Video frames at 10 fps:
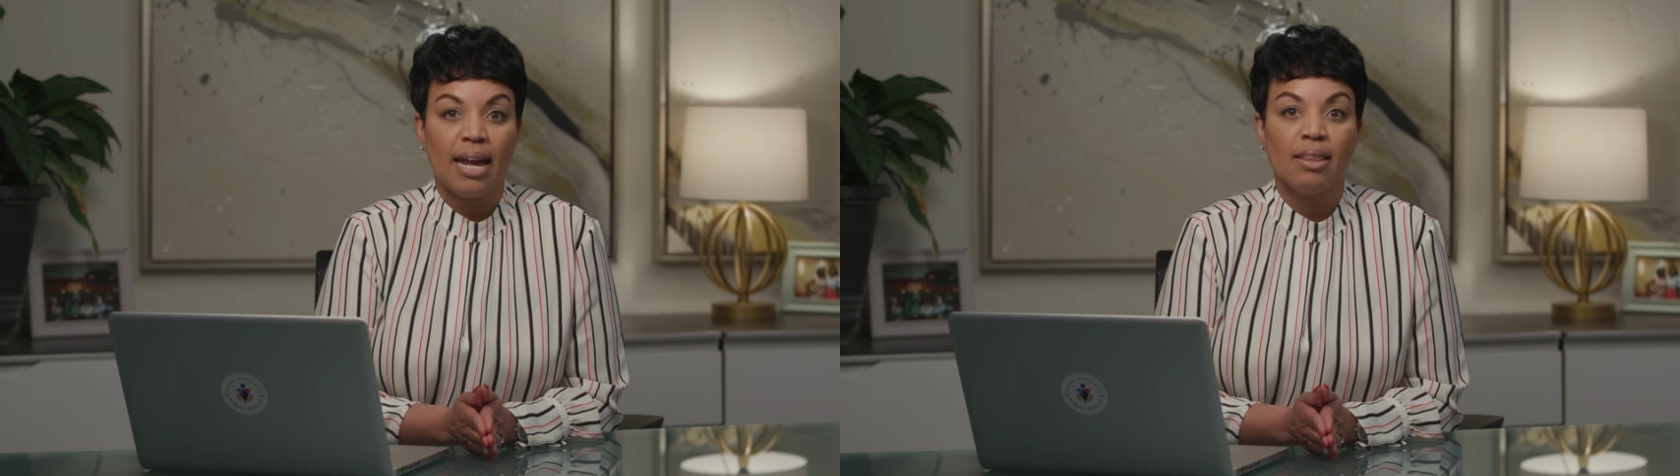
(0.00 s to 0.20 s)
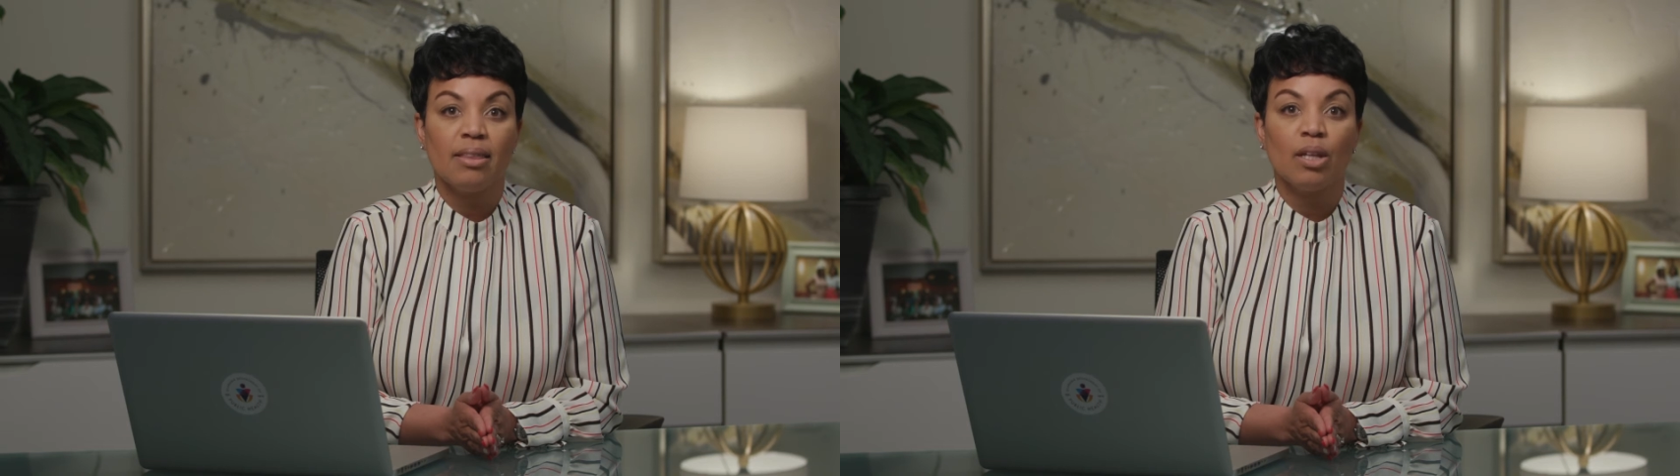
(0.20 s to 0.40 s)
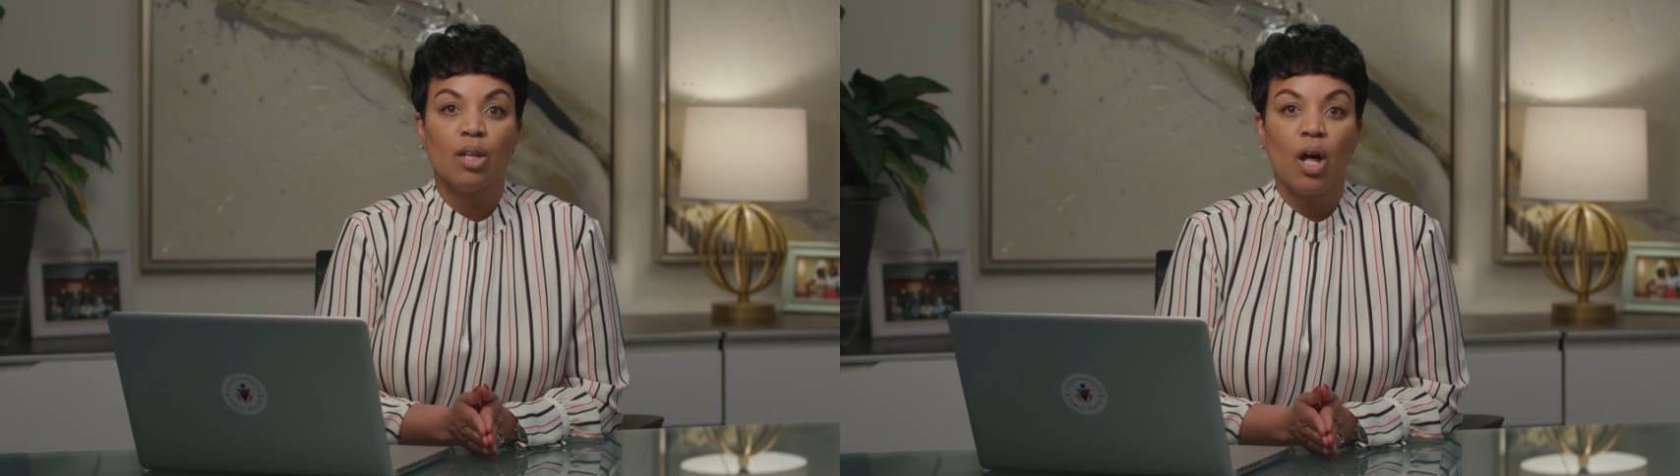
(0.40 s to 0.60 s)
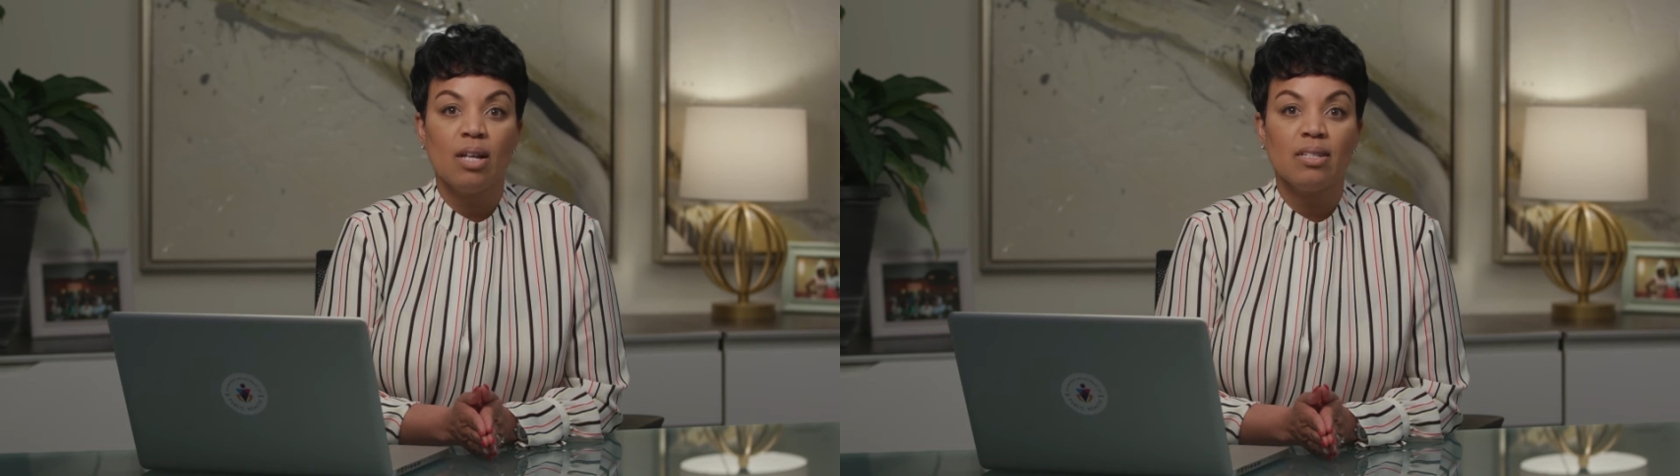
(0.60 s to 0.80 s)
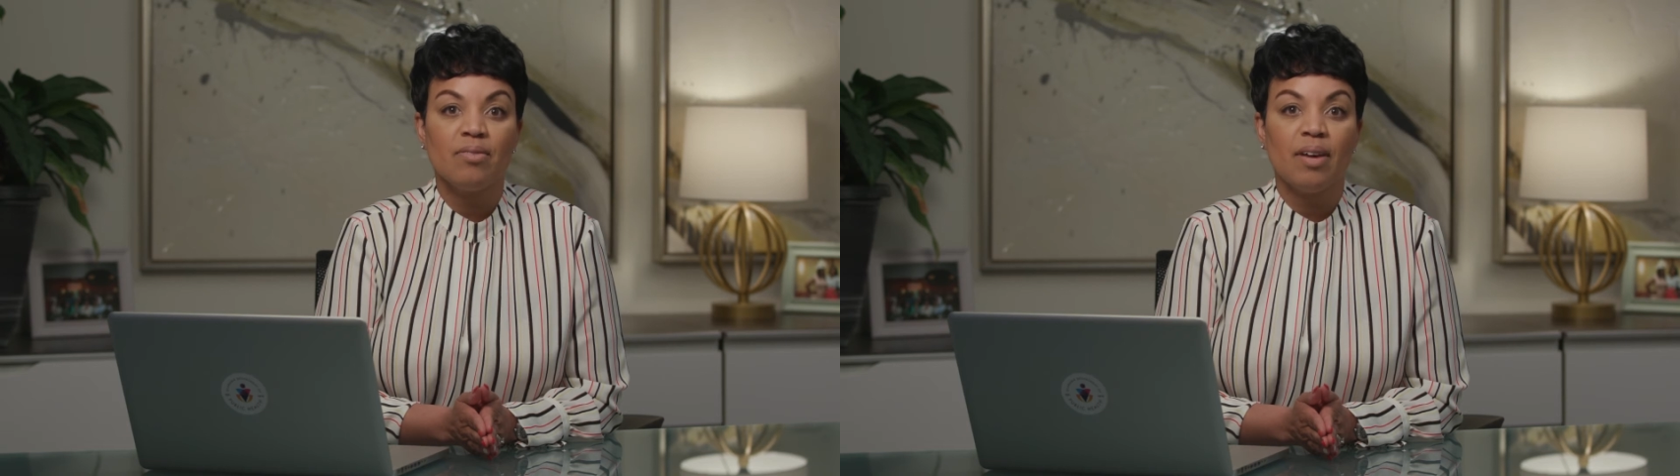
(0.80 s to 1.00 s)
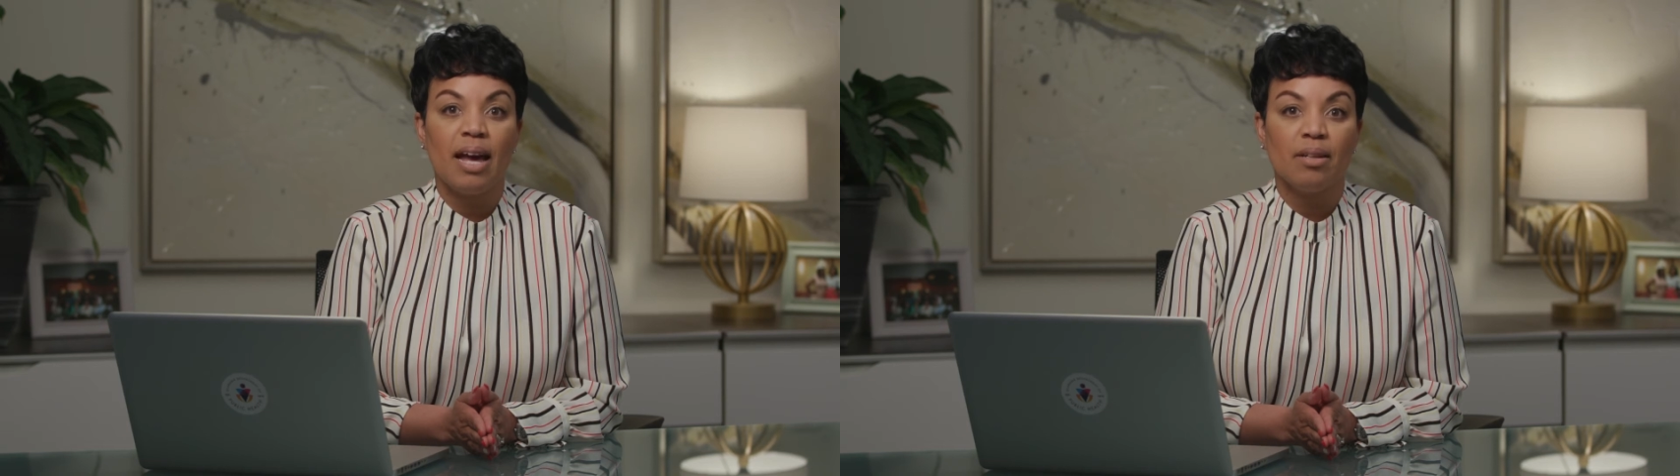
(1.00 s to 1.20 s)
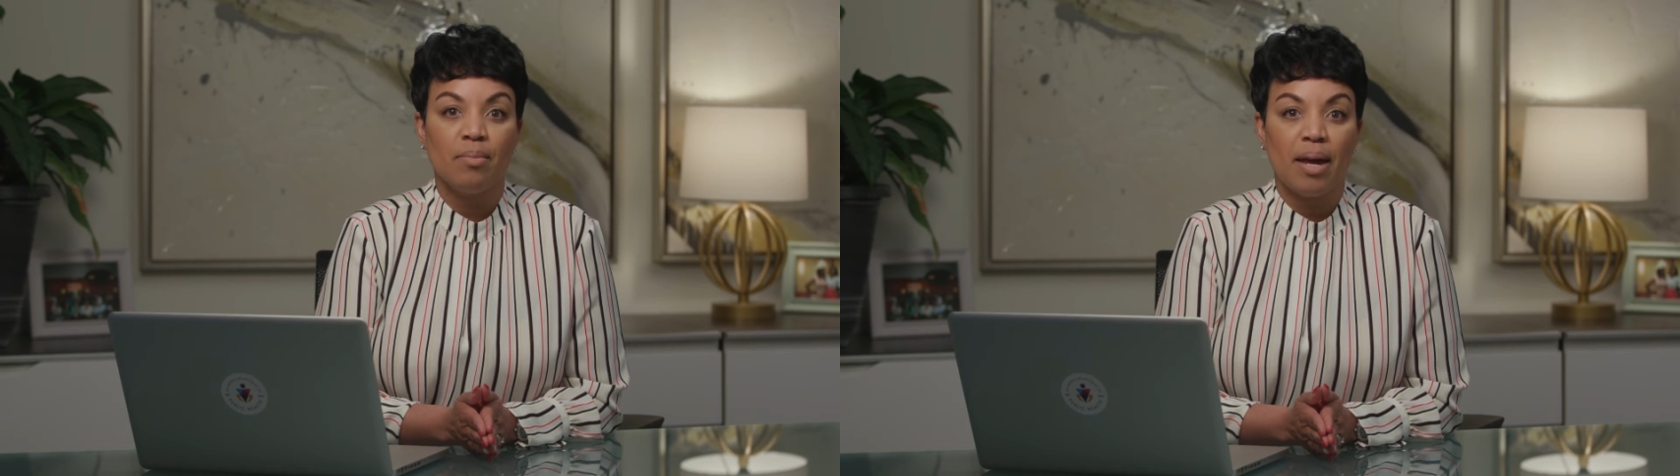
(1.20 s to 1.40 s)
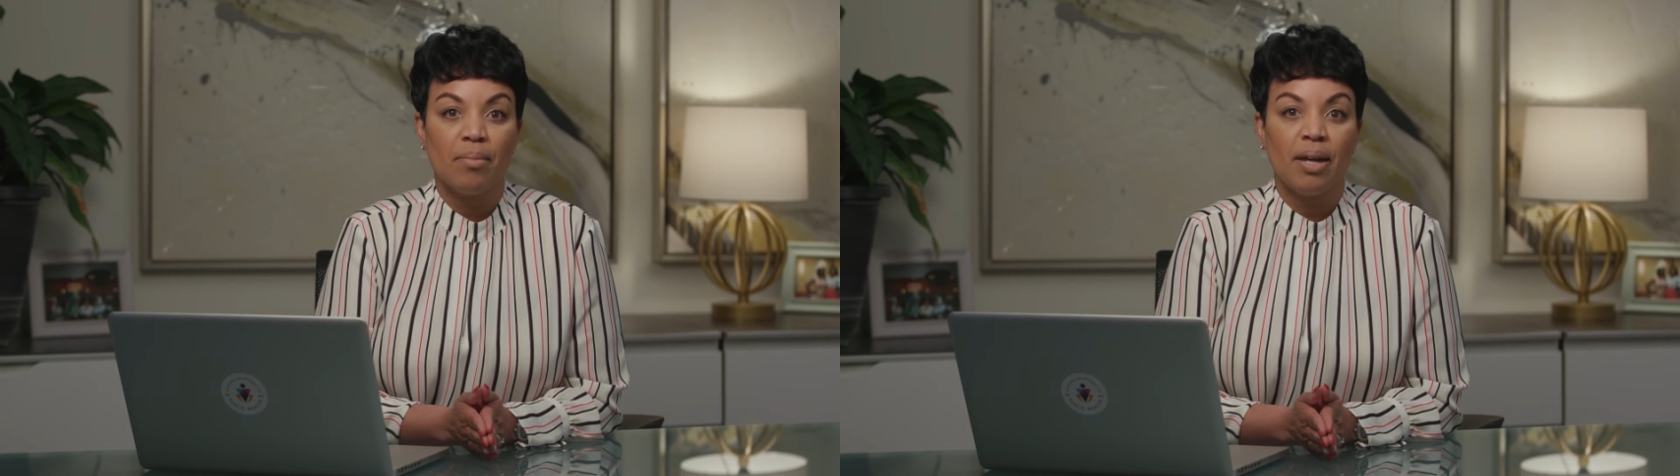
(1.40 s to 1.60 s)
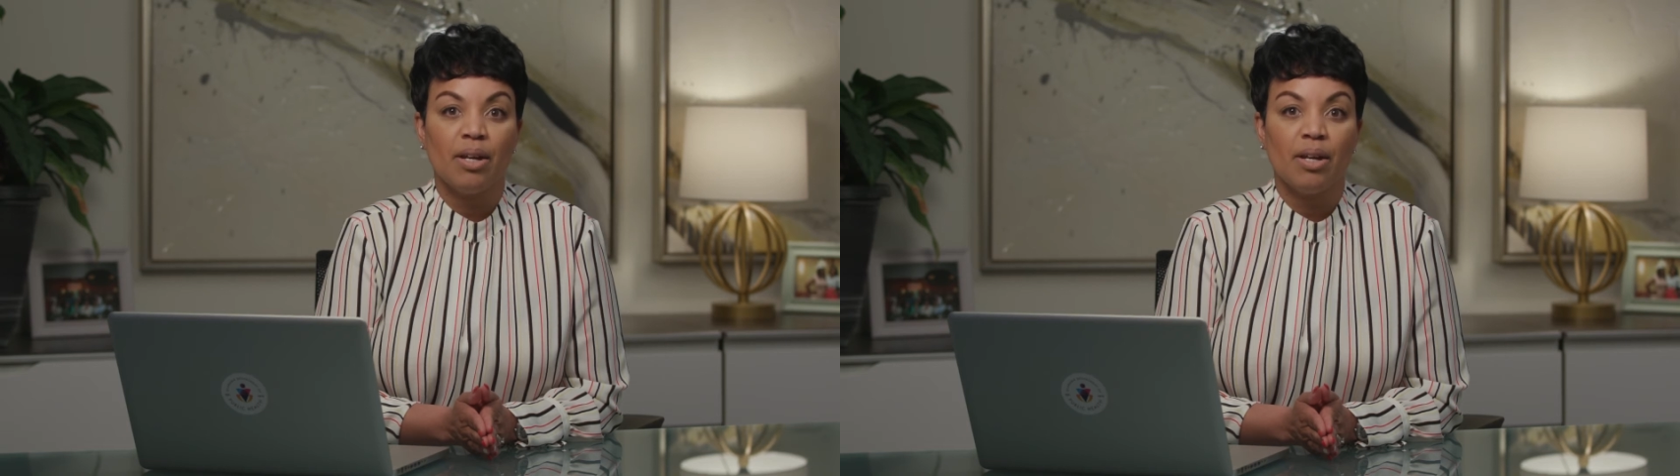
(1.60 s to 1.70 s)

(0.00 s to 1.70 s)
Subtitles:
and the laws of Alabama